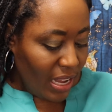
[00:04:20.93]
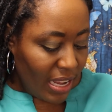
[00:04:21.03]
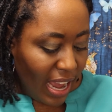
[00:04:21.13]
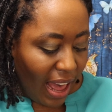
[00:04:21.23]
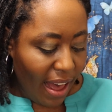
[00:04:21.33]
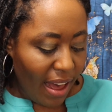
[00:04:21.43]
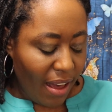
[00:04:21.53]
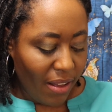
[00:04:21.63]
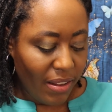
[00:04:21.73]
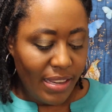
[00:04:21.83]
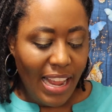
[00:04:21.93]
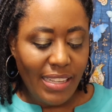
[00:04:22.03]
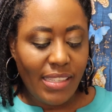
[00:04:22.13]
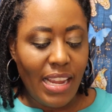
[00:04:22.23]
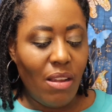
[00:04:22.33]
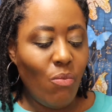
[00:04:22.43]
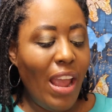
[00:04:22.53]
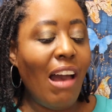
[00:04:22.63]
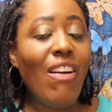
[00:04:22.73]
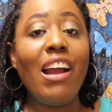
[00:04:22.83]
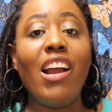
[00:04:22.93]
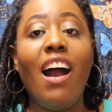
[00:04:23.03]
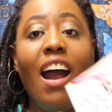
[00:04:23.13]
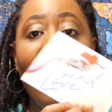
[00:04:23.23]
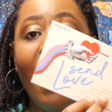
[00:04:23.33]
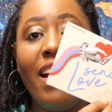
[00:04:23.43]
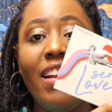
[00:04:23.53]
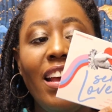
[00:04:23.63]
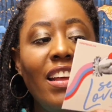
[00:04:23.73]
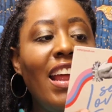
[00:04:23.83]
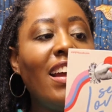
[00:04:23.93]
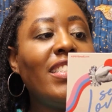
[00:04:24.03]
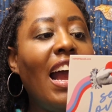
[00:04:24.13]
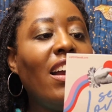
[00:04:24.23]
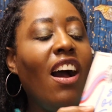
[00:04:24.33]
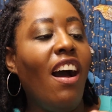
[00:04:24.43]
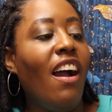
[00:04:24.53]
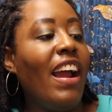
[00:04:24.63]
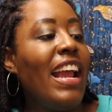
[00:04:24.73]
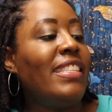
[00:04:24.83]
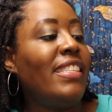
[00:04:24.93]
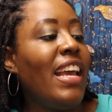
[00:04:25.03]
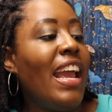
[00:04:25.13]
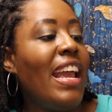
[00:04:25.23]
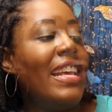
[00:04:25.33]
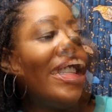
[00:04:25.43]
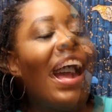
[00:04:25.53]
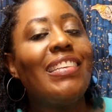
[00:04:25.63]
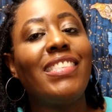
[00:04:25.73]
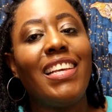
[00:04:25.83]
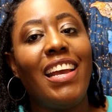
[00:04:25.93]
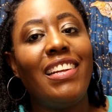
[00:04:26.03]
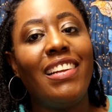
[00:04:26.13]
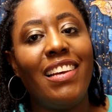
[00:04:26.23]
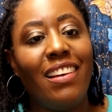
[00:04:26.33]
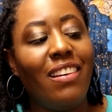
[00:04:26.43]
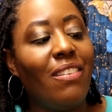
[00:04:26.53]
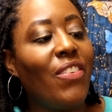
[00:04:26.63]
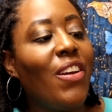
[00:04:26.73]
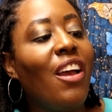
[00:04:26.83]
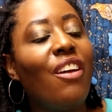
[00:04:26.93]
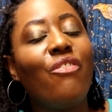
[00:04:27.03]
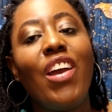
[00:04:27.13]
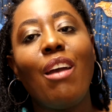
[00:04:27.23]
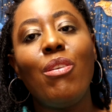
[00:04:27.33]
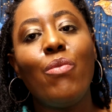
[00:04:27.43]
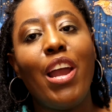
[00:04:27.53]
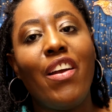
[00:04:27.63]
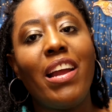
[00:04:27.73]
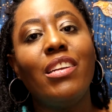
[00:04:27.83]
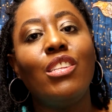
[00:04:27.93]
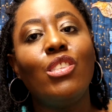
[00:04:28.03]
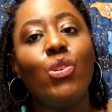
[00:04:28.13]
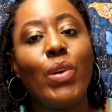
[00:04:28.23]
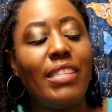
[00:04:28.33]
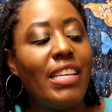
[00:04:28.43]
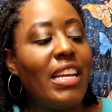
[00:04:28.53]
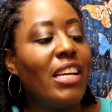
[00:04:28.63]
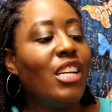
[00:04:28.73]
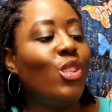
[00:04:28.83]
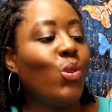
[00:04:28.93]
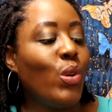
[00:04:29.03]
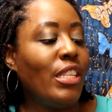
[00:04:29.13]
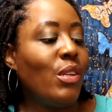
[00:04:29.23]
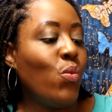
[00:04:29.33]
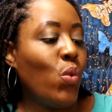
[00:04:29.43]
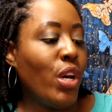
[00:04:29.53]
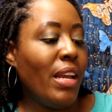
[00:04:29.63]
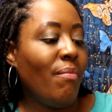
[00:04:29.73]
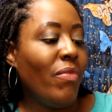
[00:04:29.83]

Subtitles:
Y'all, let's see. We have our card. There's our card. It says, "I send love, February 2021.